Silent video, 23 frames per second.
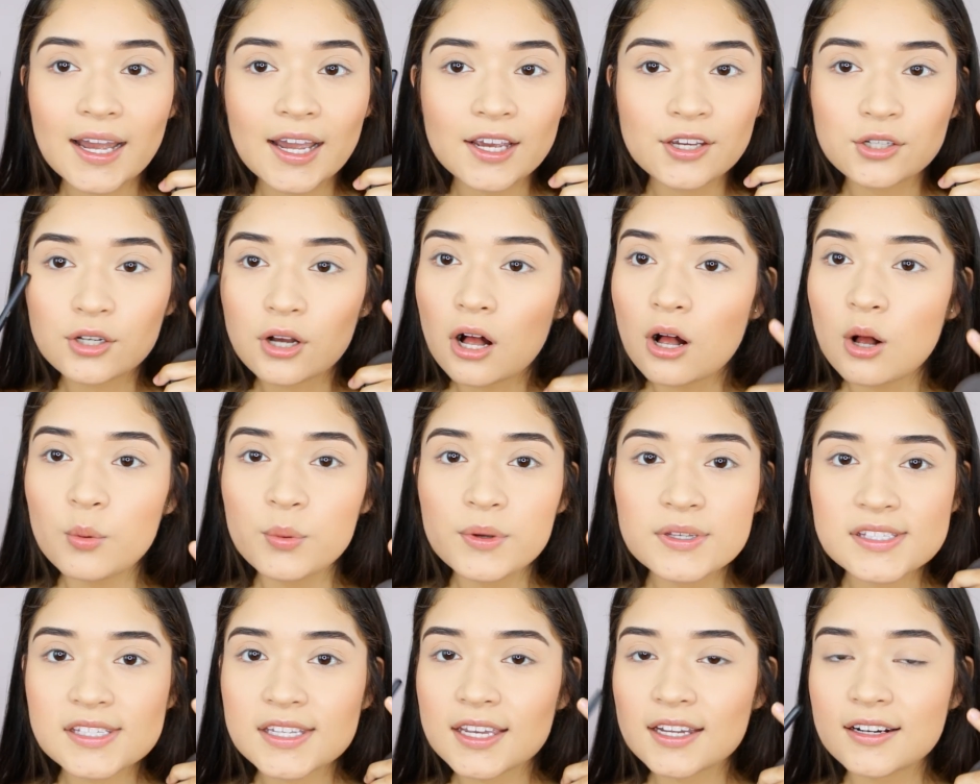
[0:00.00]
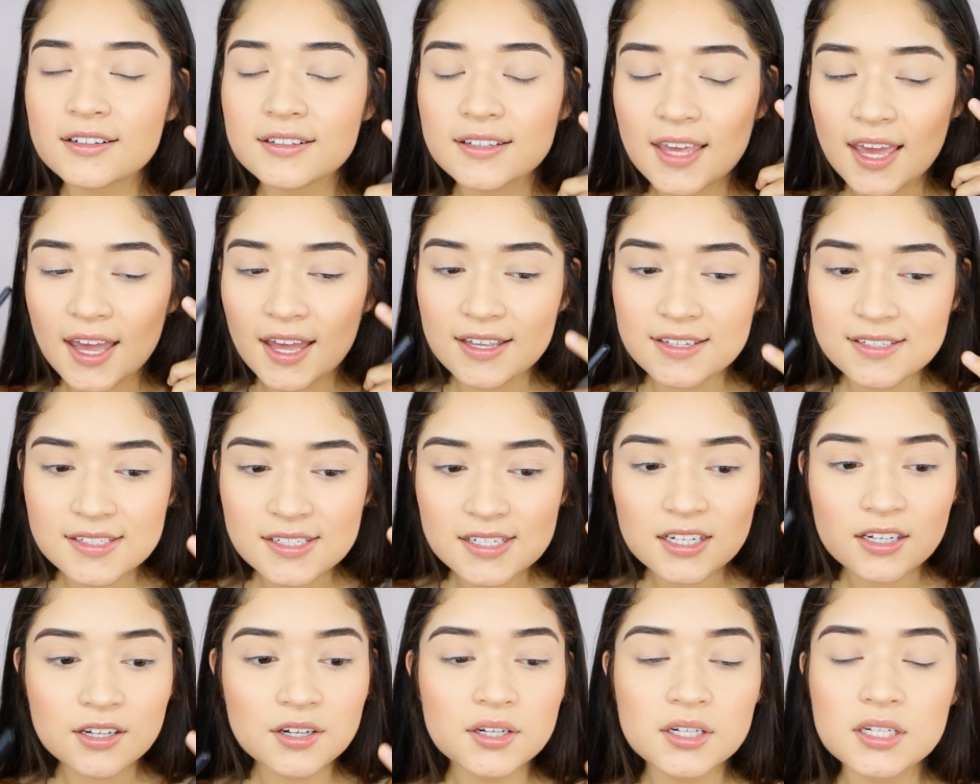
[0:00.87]
I always get a cast
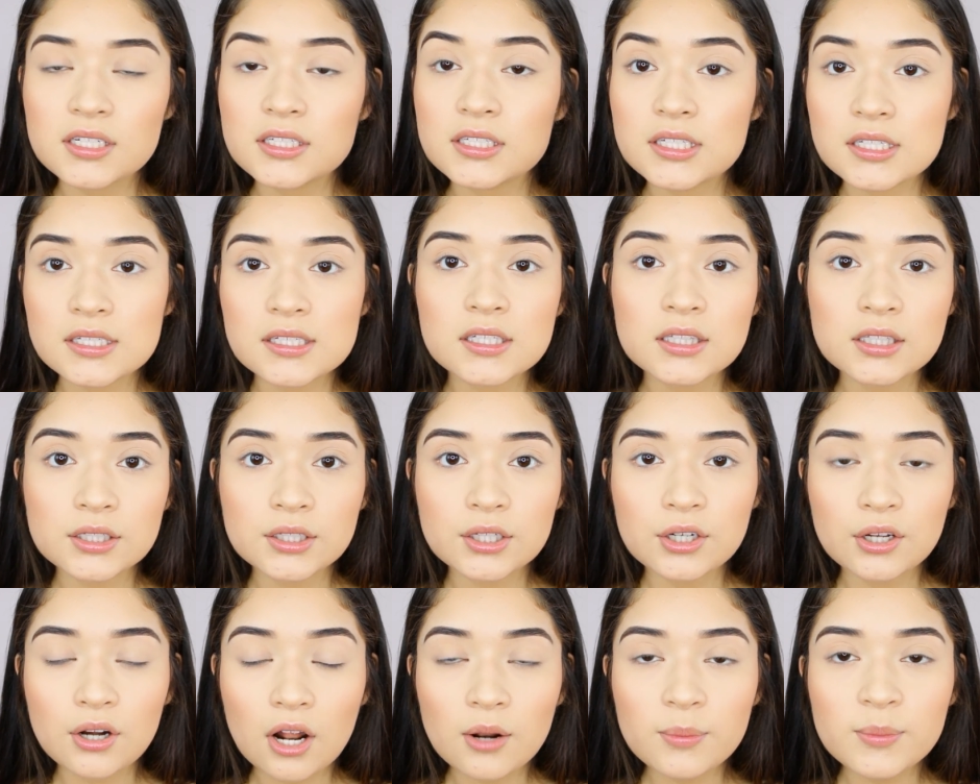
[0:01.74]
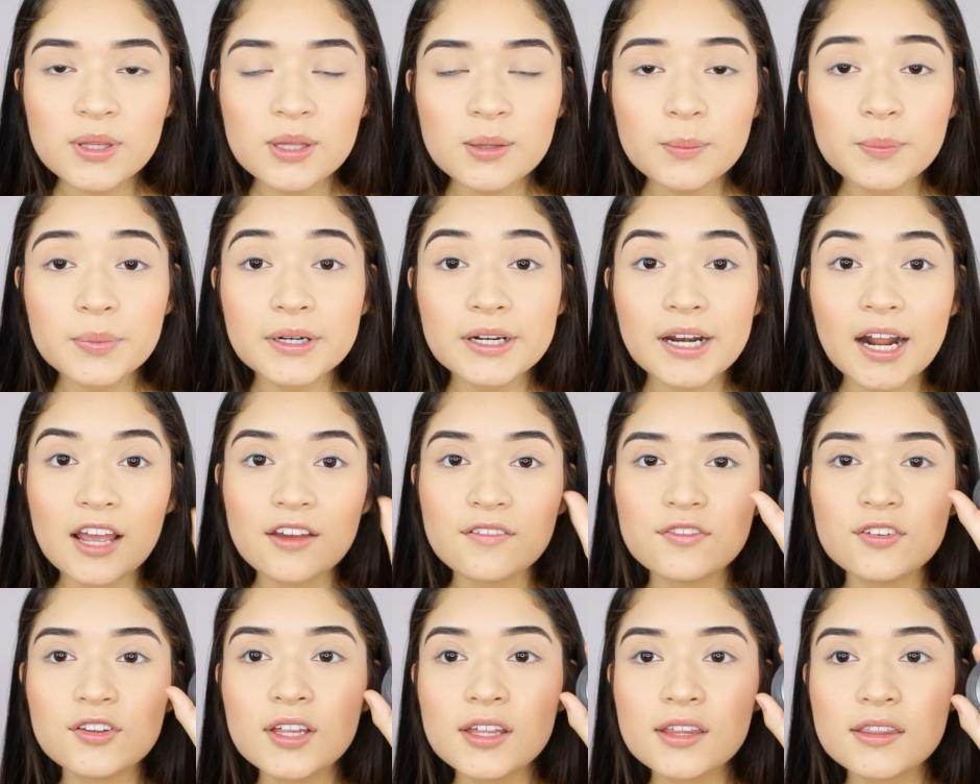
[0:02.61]
here and it doesn't look good on me, but I
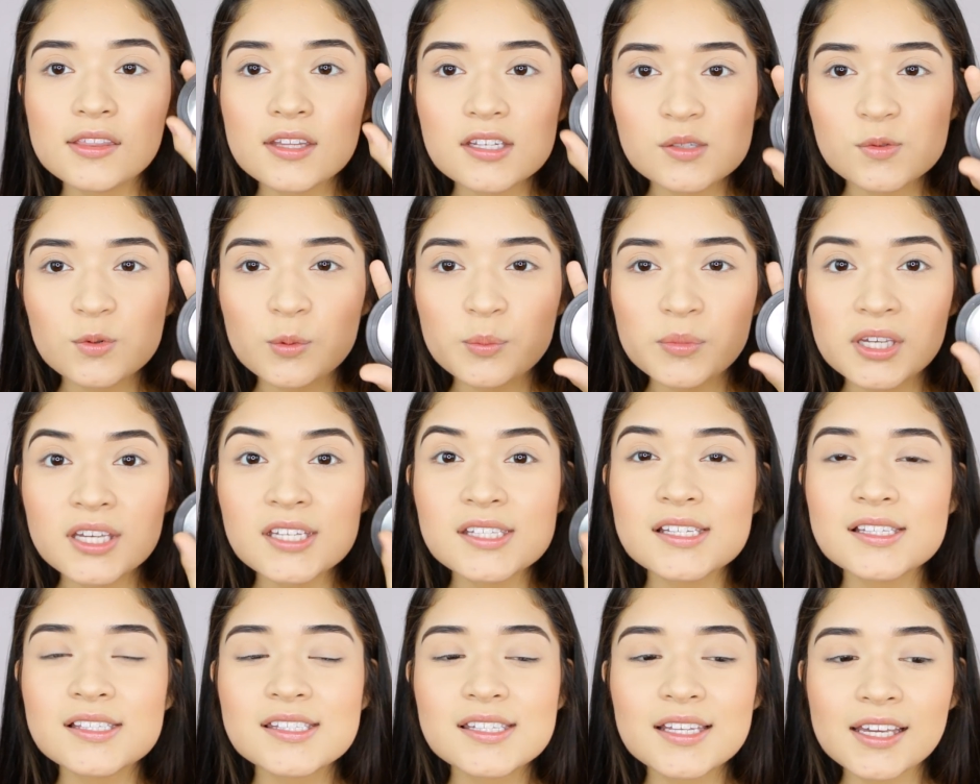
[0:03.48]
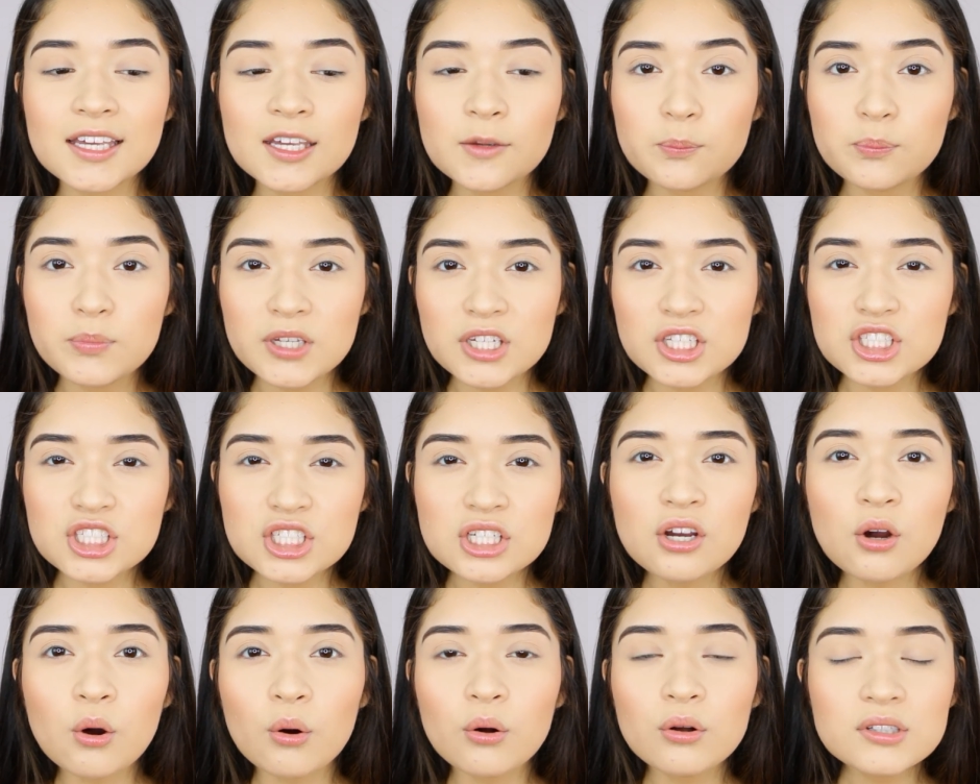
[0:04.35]
feel like this one, because it's like a peachy
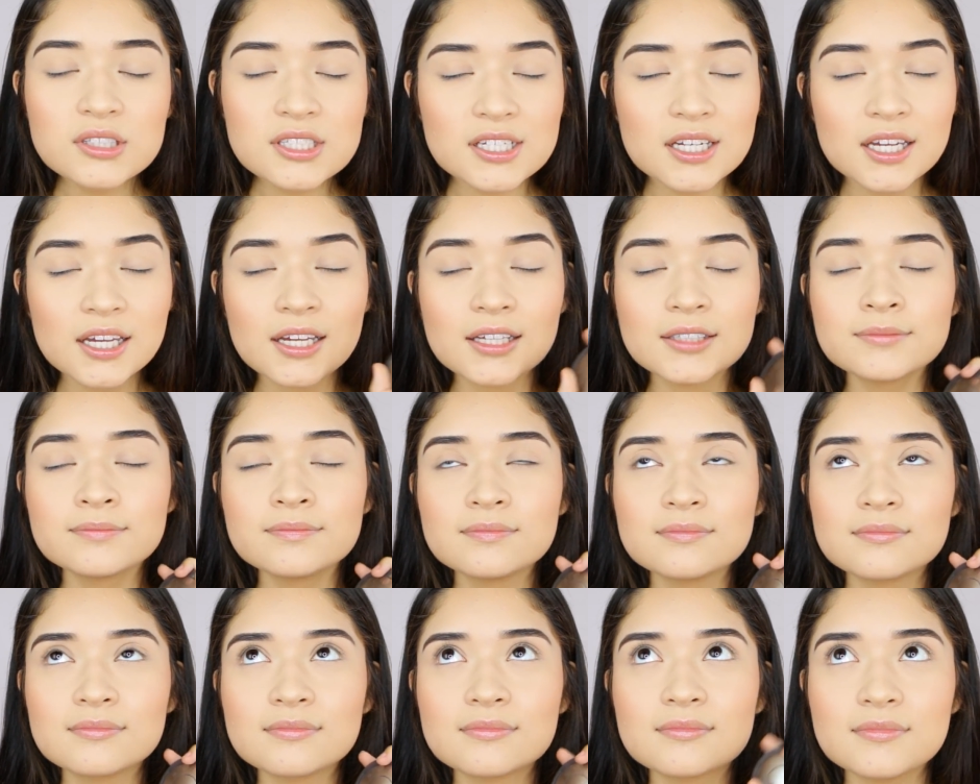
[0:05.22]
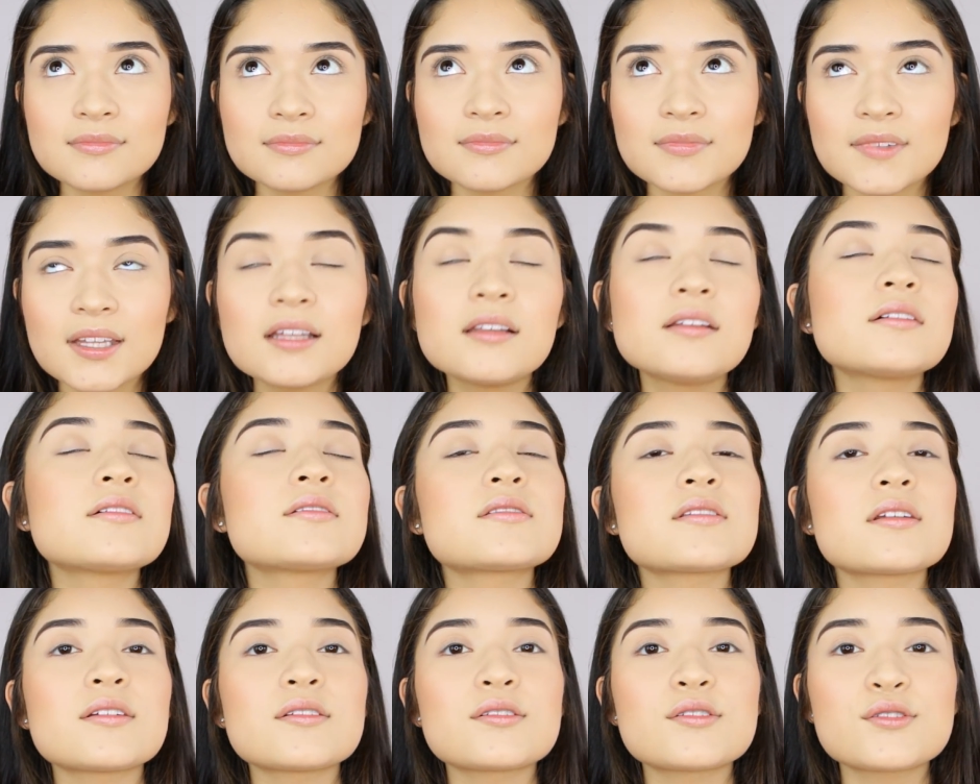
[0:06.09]
gold, it
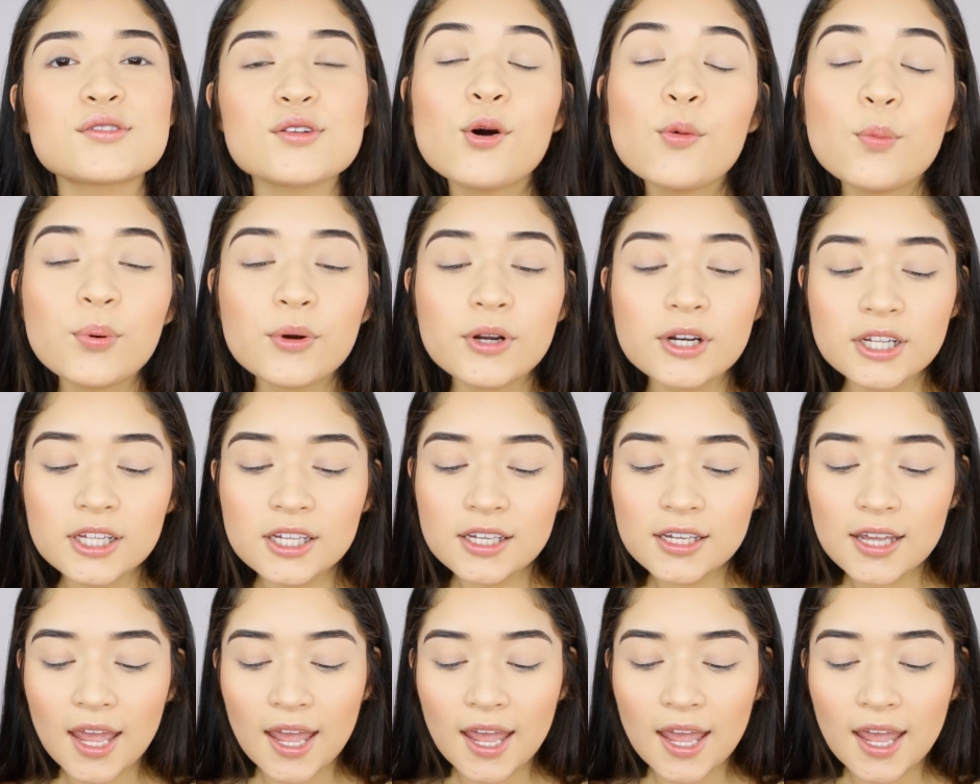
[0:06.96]
looks so pretty